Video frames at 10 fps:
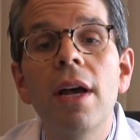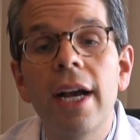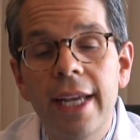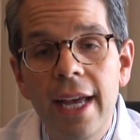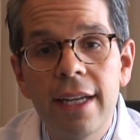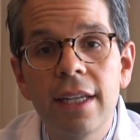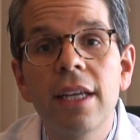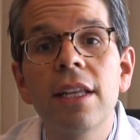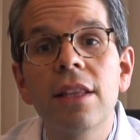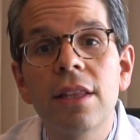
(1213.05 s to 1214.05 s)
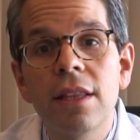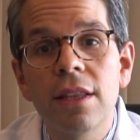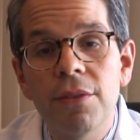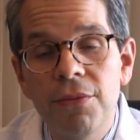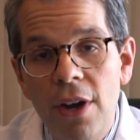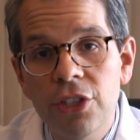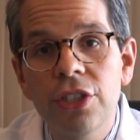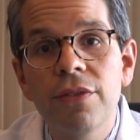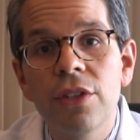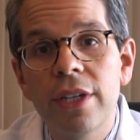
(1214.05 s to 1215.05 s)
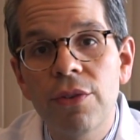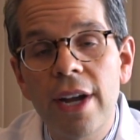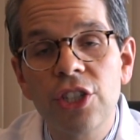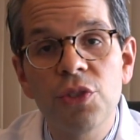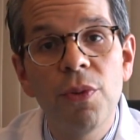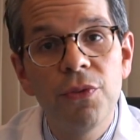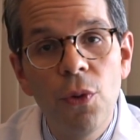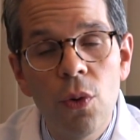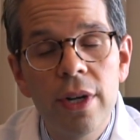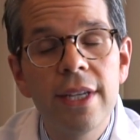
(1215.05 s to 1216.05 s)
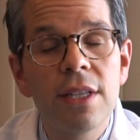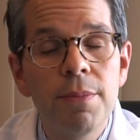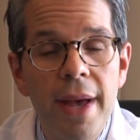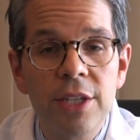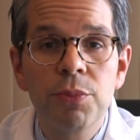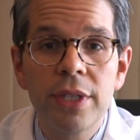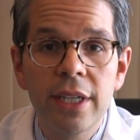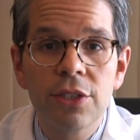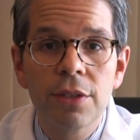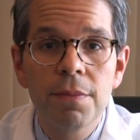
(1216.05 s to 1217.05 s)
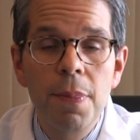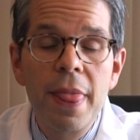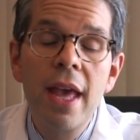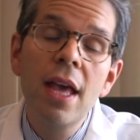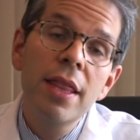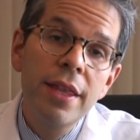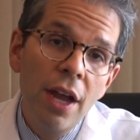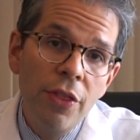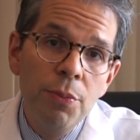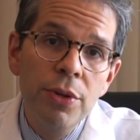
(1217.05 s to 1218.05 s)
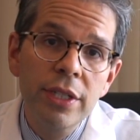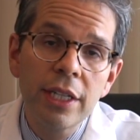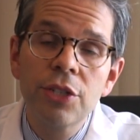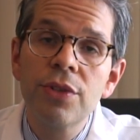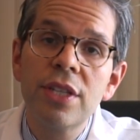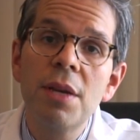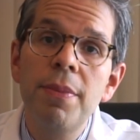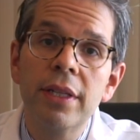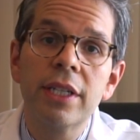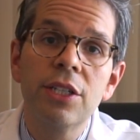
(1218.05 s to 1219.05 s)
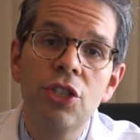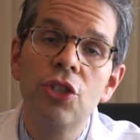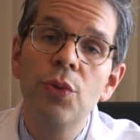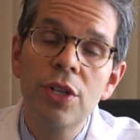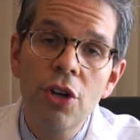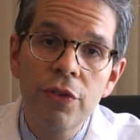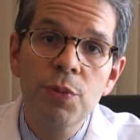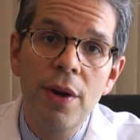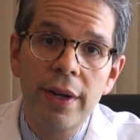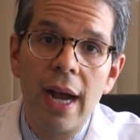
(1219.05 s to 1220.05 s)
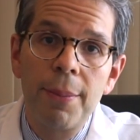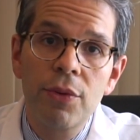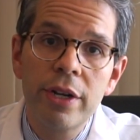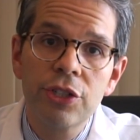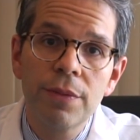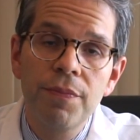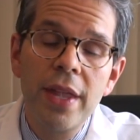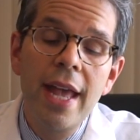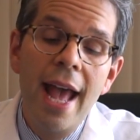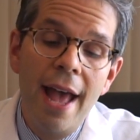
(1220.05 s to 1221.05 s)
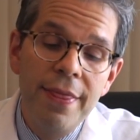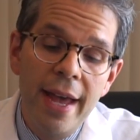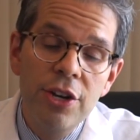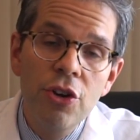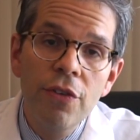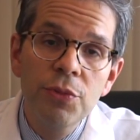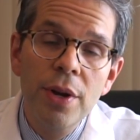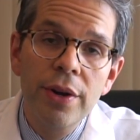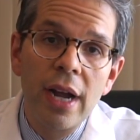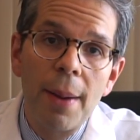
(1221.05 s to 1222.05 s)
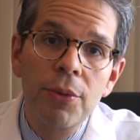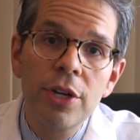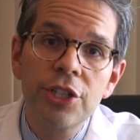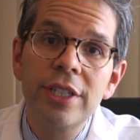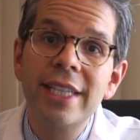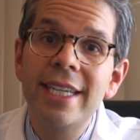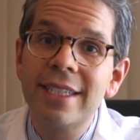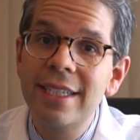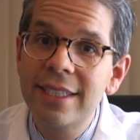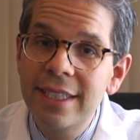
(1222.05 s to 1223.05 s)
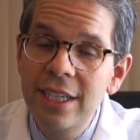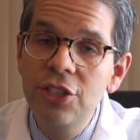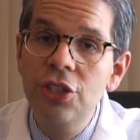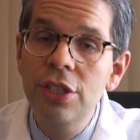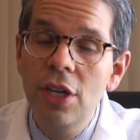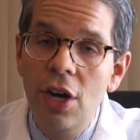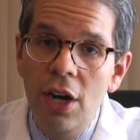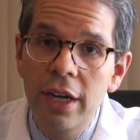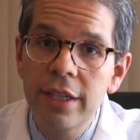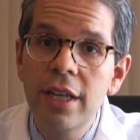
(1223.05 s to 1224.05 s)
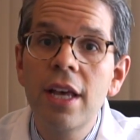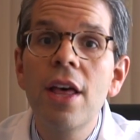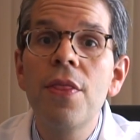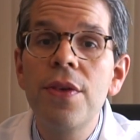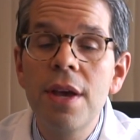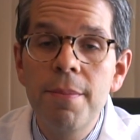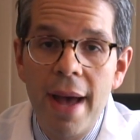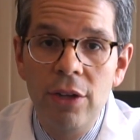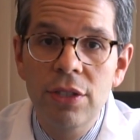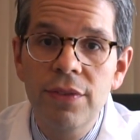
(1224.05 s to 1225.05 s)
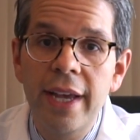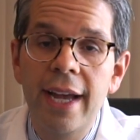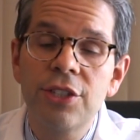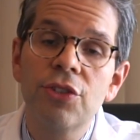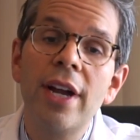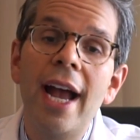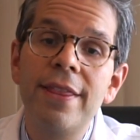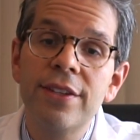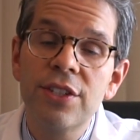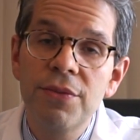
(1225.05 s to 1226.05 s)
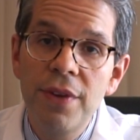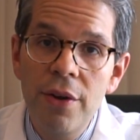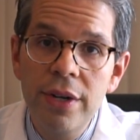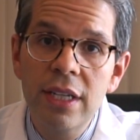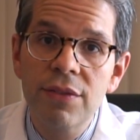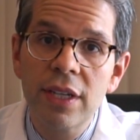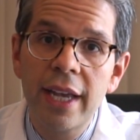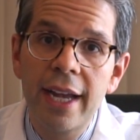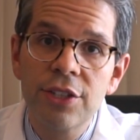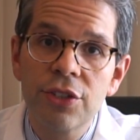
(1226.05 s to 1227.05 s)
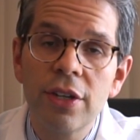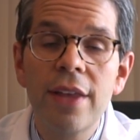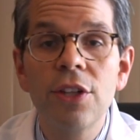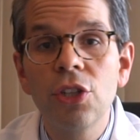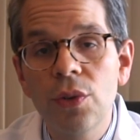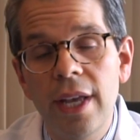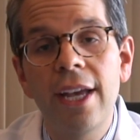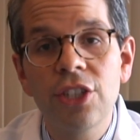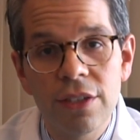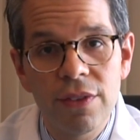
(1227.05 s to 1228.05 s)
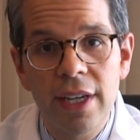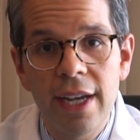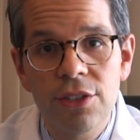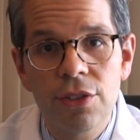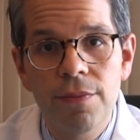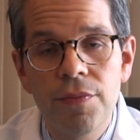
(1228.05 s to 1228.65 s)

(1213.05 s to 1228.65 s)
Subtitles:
Again, the function of the erections before is the best predictor. The other predictor is the ability to do a nerve-sparing operation. And that nerve-sparing operation is contingent on the amount of cancer and the severity of the cancer and the location of the cancer.